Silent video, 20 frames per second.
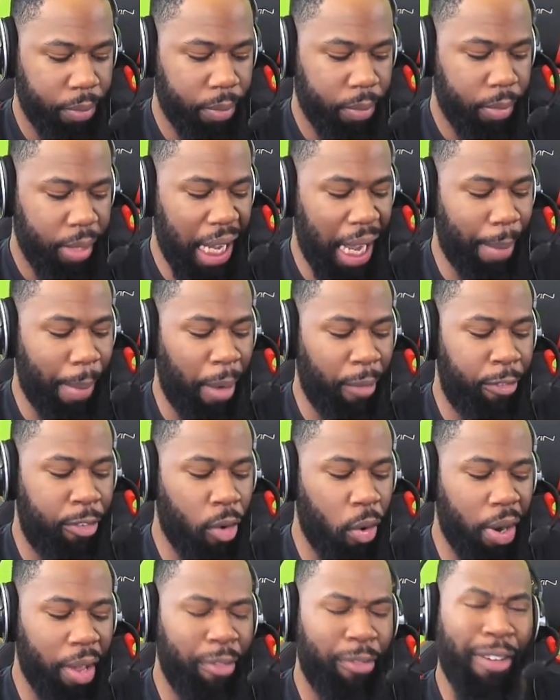Yeah, about
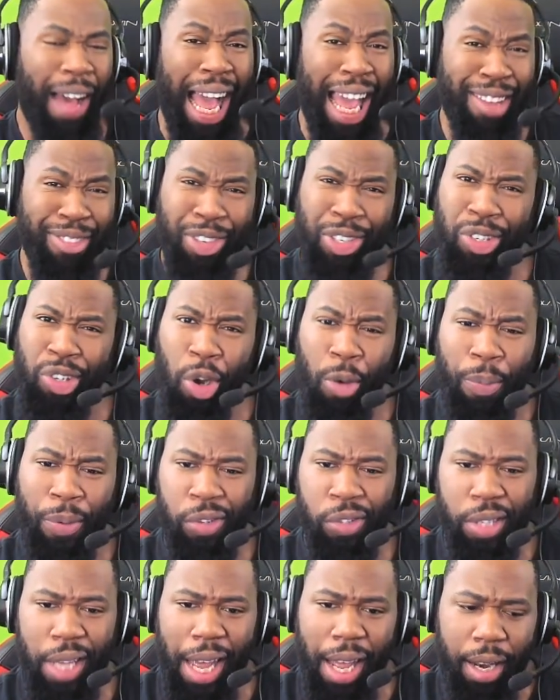45 or so
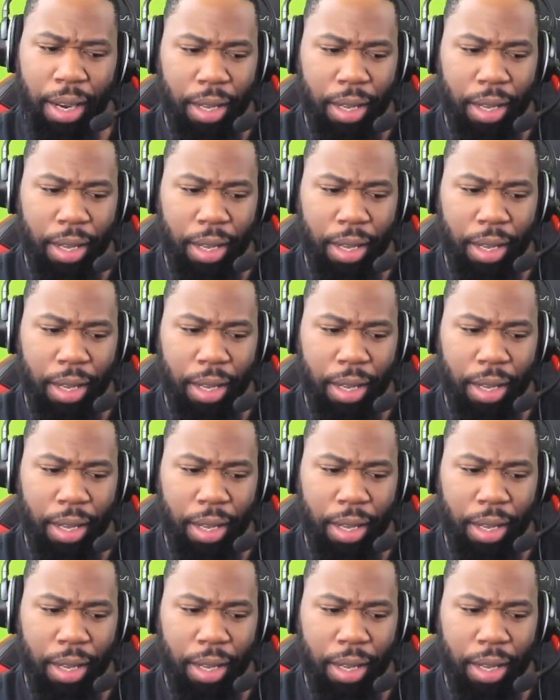percent.